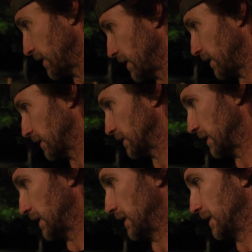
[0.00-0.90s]
the dogs
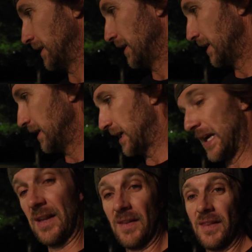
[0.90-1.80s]
in,
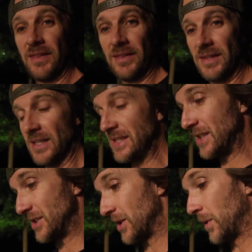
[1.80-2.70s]
and this
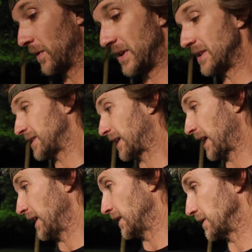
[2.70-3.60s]
is so. These
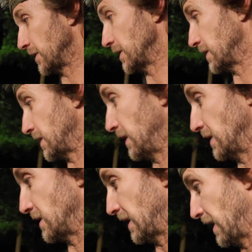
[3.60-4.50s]
cicadas are just
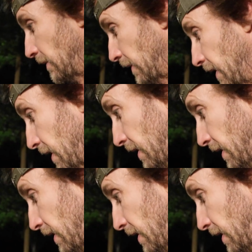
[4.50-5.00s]
insane right